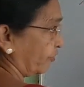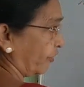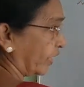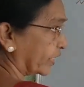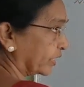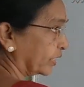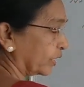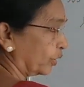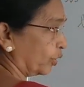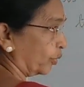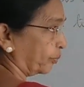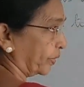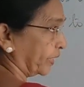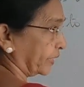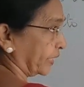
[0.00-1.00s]
1
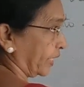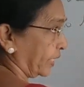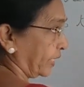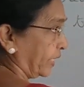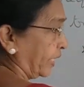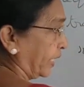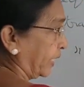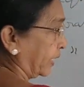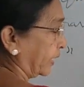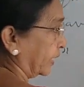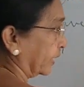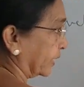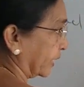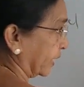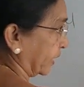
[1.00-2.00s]
kilometer,
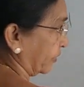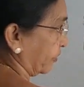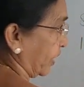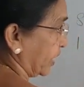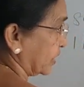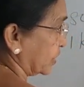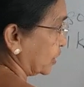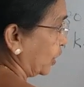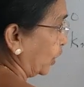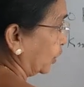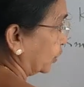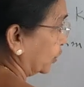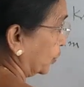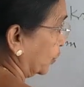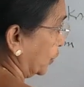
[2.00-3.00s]
it requires
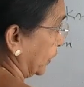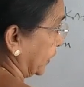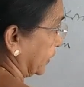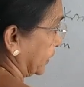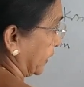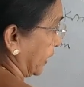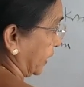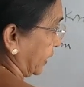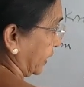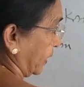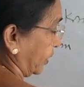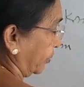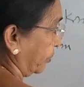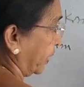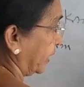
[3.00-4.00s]
2 liters
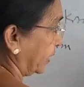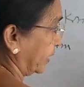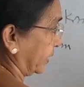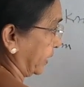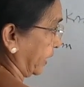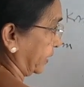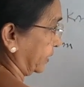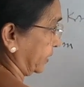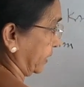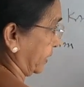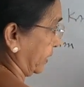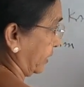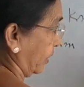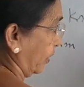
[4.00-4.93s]
by 80